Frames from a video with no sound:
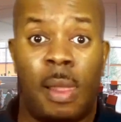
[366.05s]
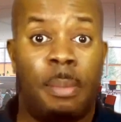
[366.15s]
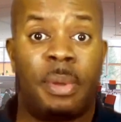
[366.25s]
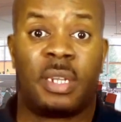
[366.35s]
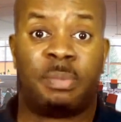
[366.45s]

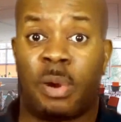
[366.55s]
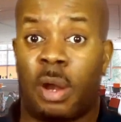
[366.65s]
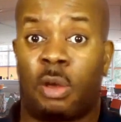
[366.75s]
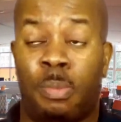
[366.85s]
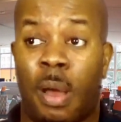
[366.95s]
Because
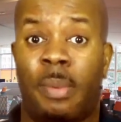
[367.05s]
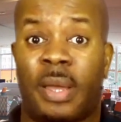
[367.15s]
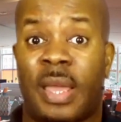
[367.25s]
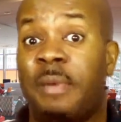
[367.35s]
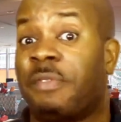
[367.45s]
Barack Obama
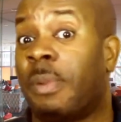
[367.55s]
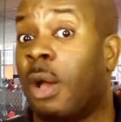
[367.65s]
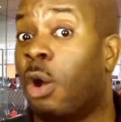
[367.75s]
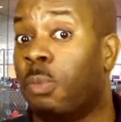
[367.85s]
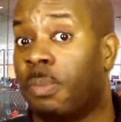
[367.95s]
came from a
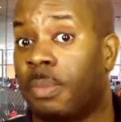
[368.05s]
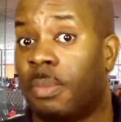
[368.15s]
home.